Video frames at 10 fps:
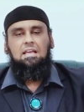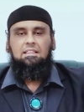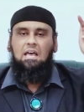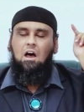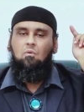
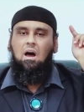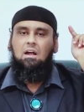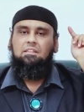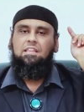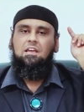that Thou
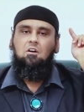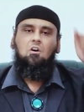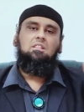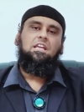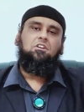art the
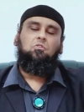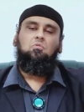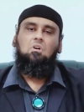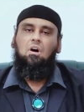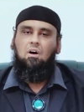only
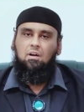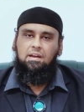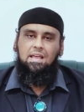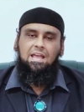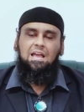true
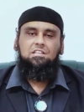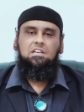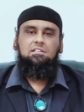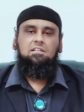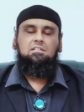God, and
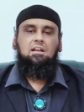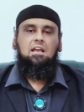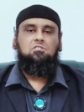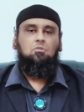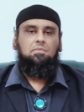Jesus
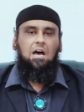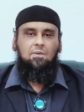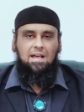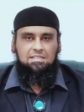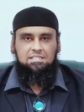Christ whom
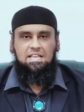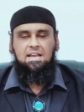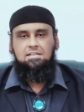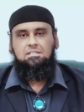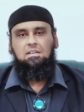Thou hast
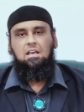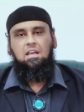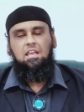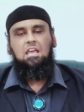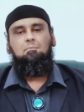sent.
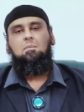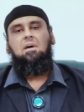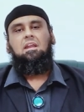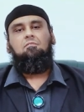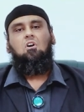Give me
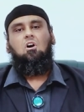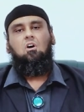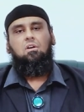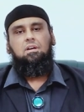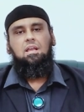my
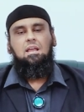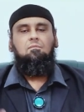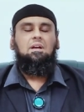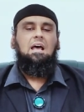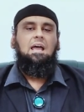reward,
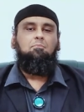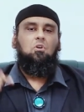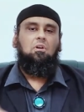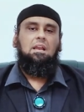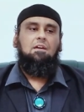what I
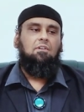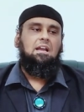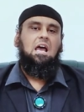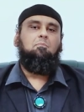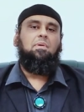proclaim,
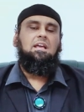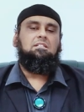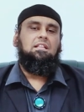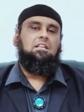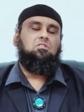what I
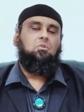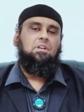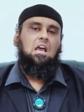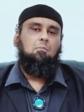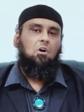praise in this
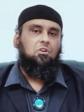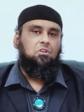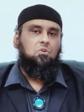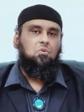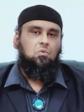dunya about
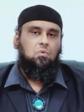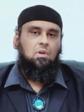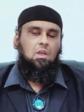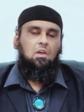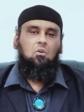
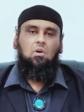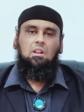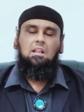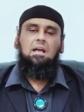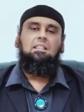You, O
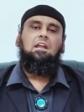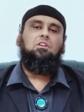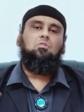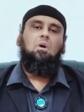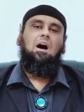Allah,
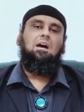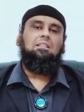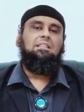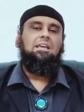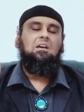that You
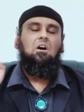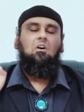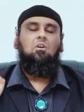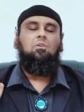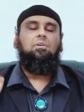are the
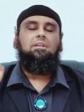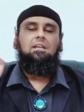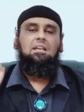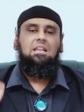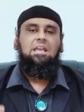
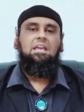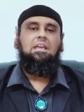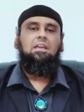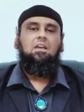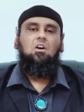
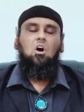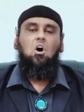only."